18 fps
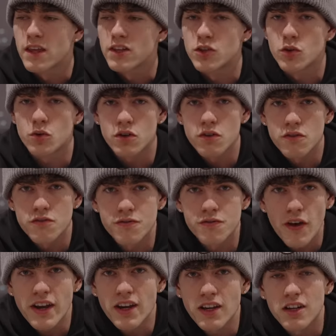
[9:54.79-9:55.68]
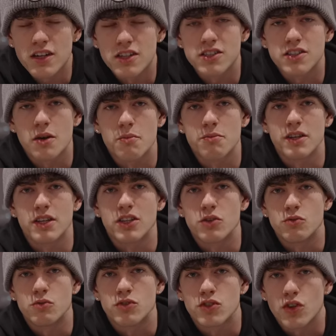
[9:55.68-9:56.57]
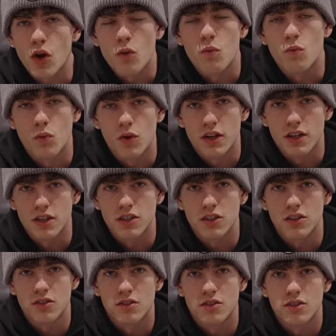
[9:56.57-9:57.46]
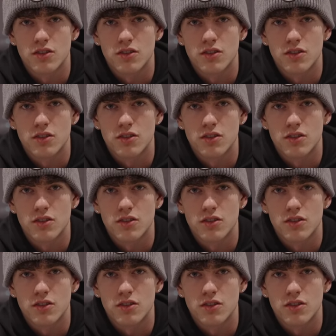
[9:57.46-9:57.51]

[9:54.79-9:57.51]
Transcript: You can fail at something you don't want to do.